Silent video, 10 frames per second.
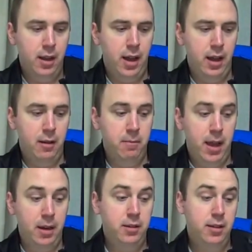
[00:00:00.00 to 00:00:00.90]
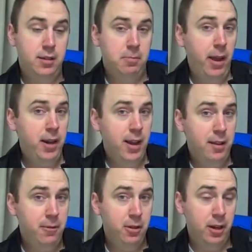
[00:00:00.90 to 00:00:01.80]
and despite
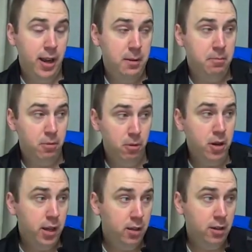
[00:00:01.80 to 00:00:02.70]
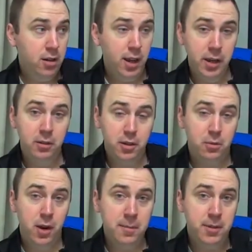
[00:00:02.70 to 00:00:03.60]
having a pretty good English
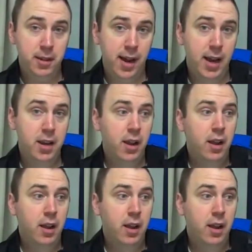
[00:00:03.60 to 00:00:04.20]
website,